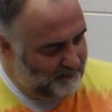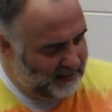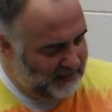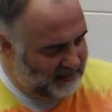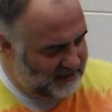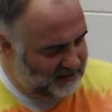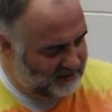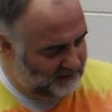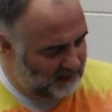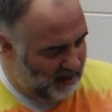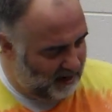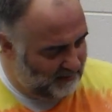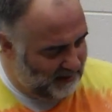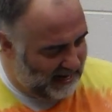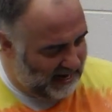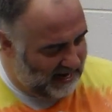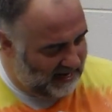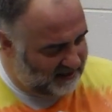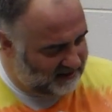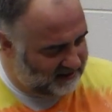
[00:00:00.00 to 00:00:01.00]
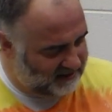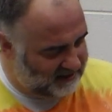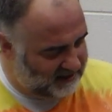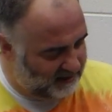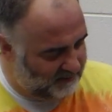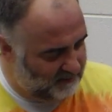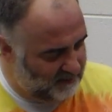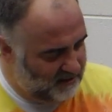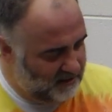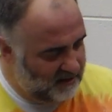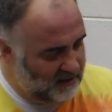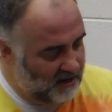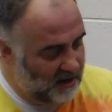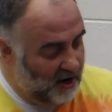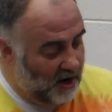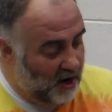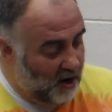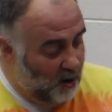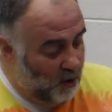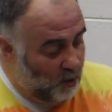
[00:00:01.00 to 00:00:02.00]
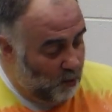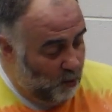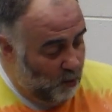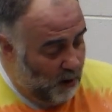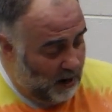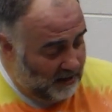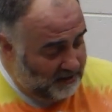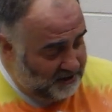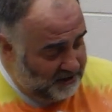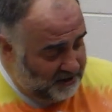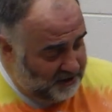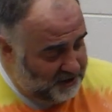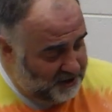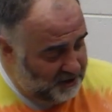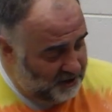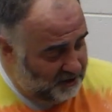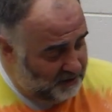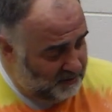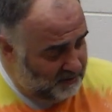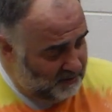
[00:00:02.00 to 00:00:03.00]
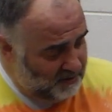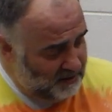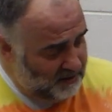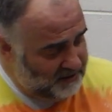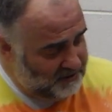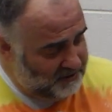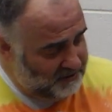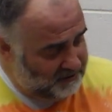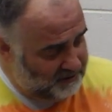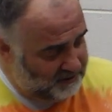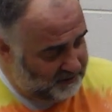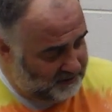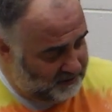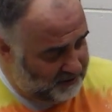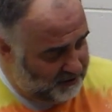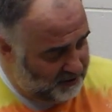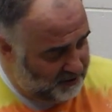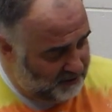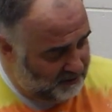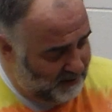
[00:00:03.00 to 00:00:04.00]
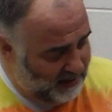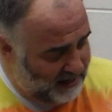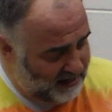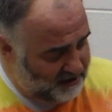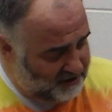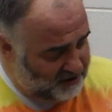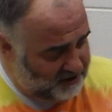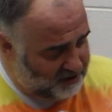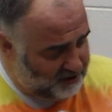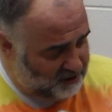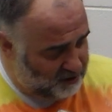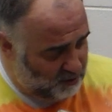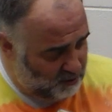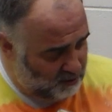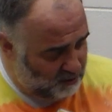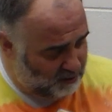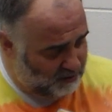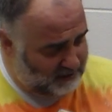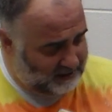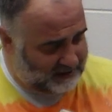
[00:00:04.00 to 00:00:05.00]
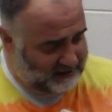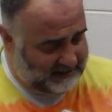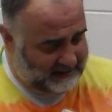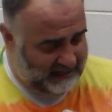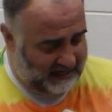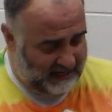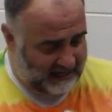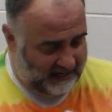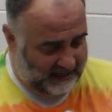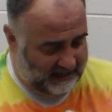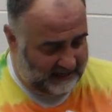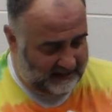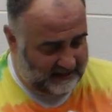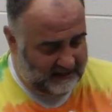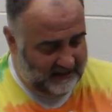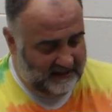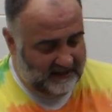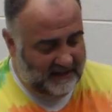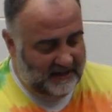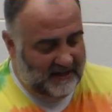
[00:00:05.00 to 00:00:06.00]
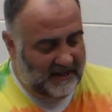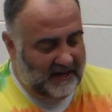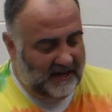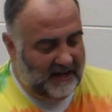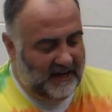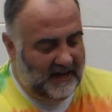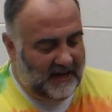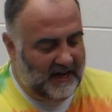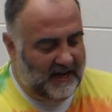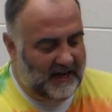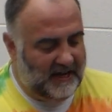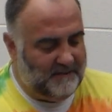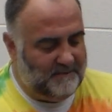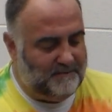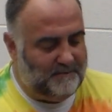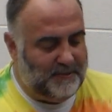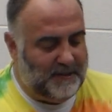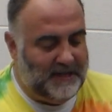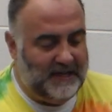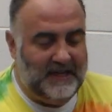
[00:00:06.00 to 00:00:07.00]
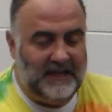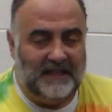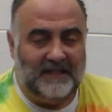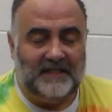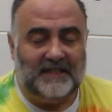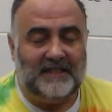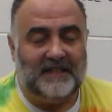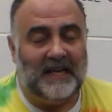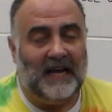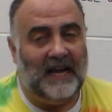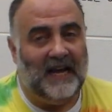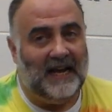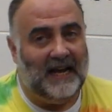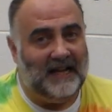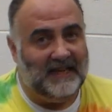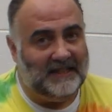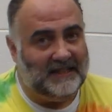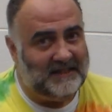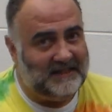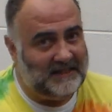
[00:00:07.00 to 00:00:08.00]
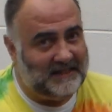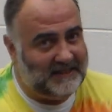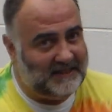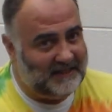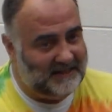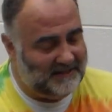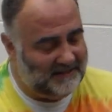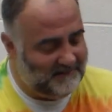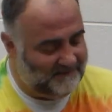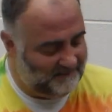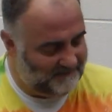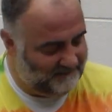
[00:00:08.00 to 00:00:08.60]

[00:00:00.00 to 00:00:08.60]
Pete's mom asks him, What did you do at school today? And Pete says,